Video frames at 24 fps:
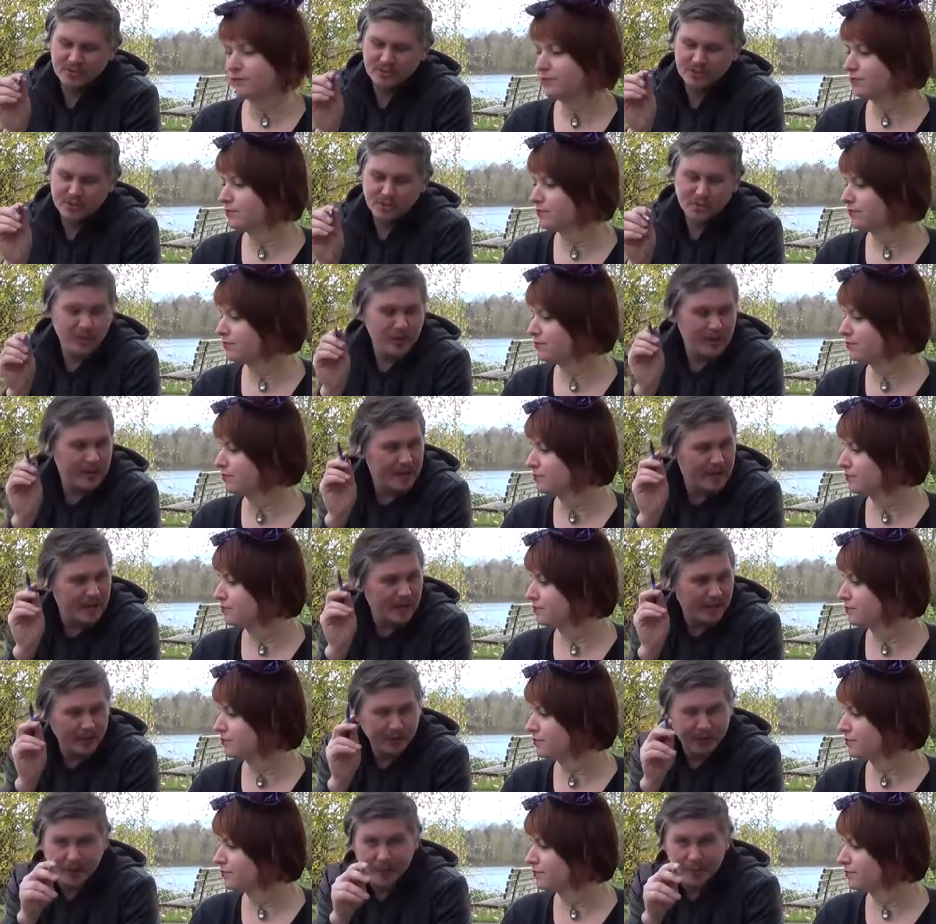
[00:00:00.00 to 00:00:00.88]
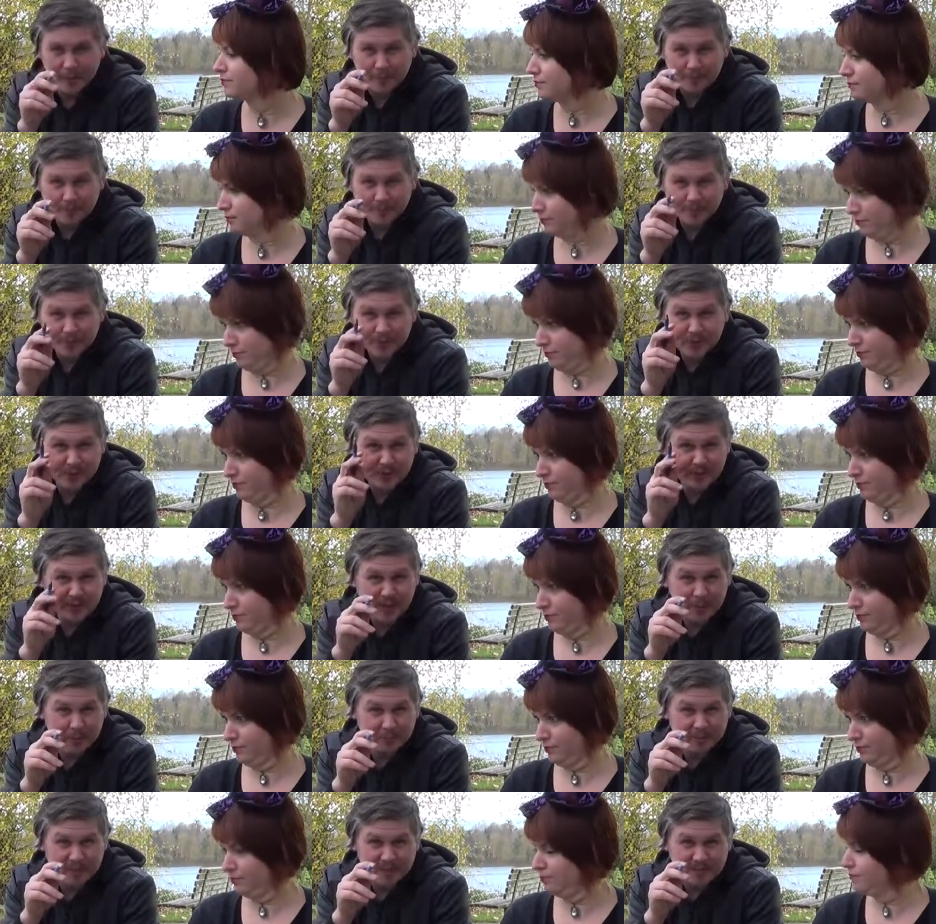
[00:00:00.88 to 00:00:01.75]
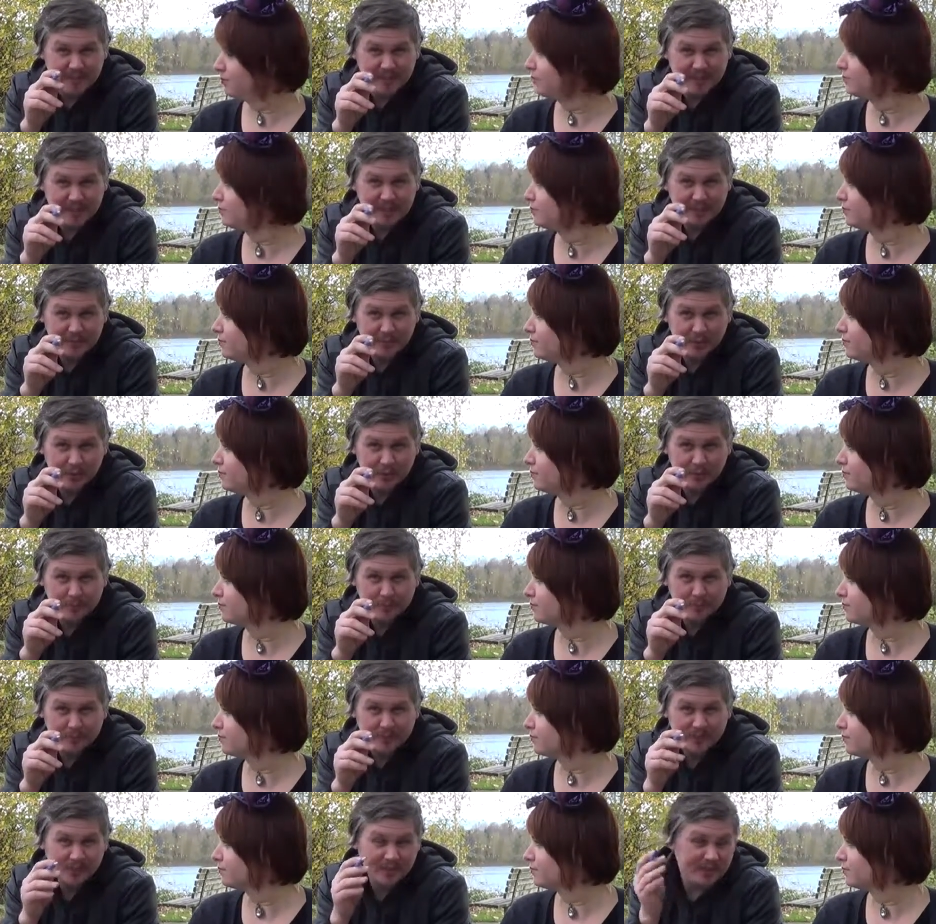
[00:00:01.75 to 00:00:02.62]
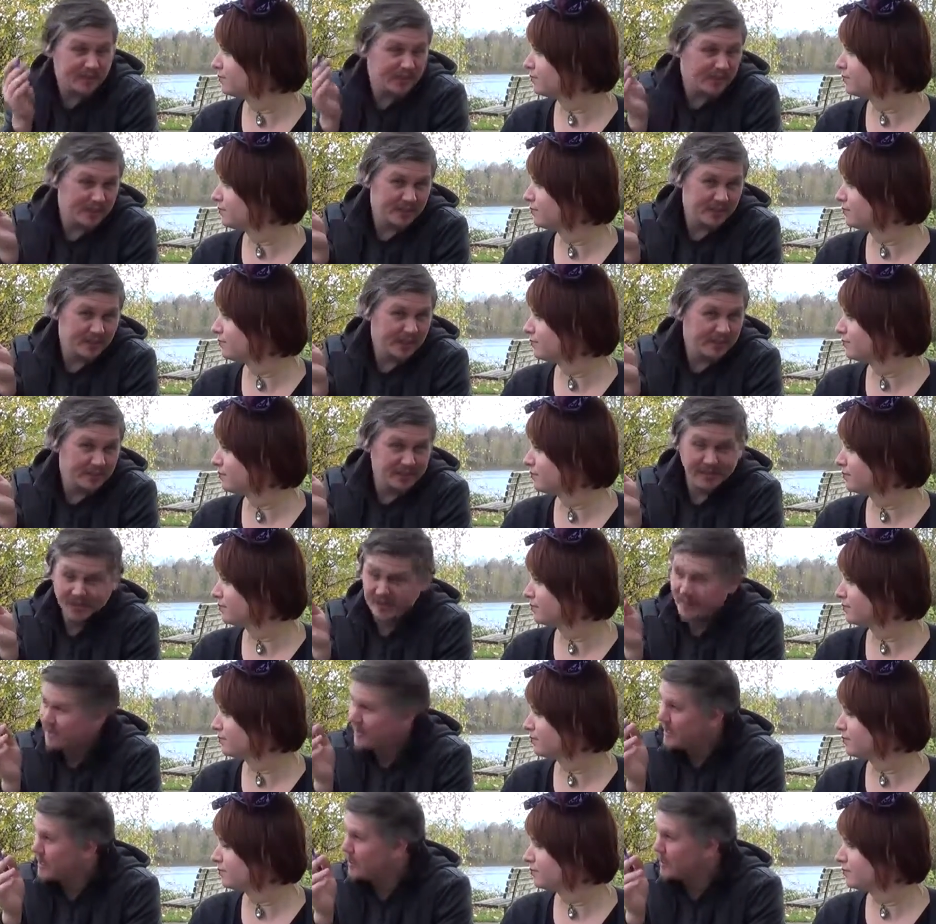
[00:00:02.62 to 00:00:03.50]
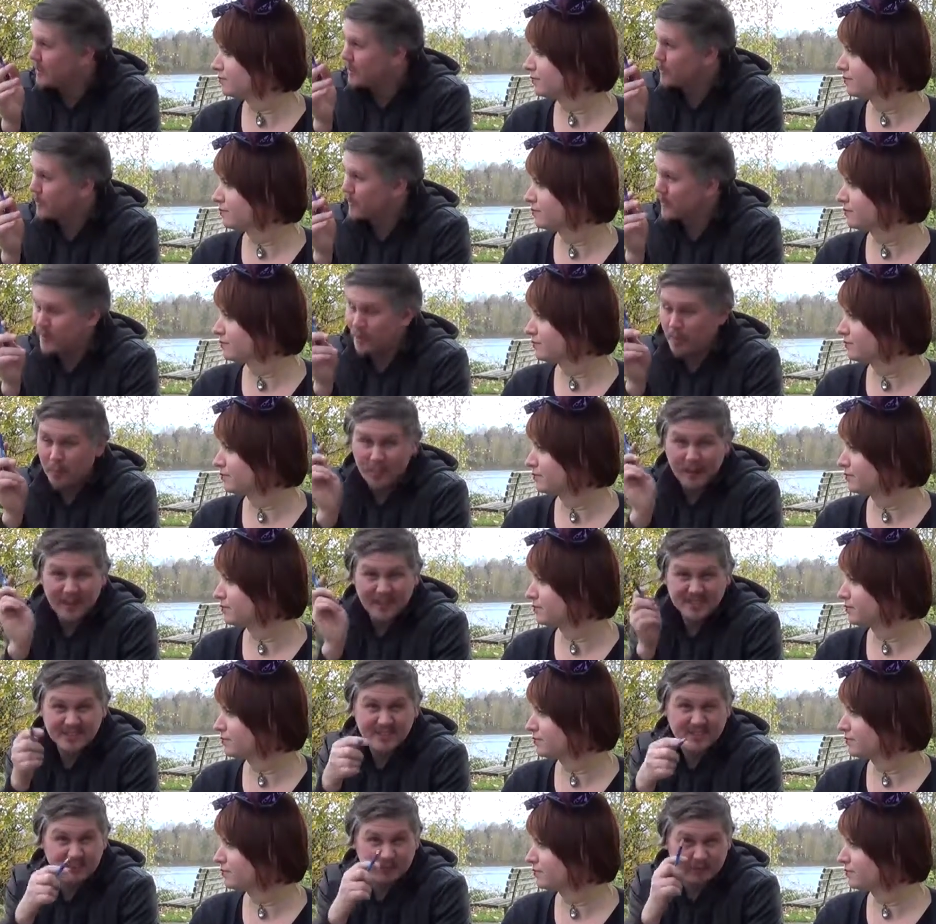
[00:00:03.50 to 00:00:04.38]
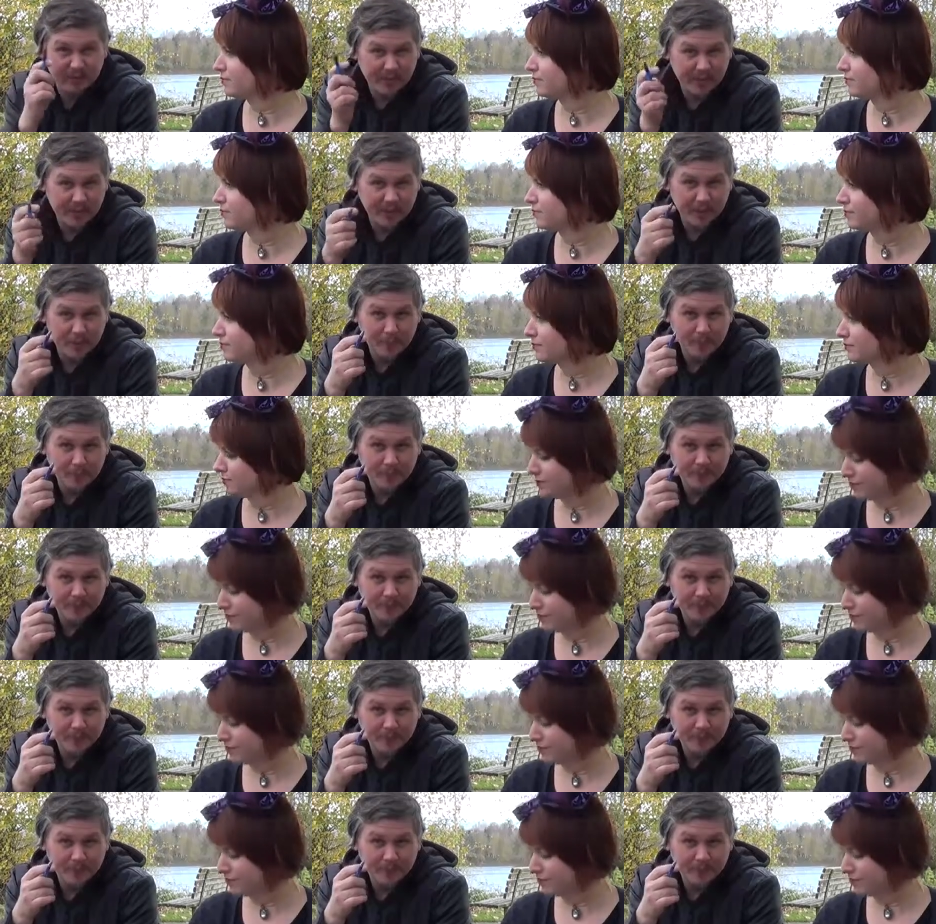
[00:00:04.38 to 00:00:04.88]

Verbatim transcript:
Speaker 1: Do you? Have, okay, so the top five I gave you uh, again, keeping with the positive theme,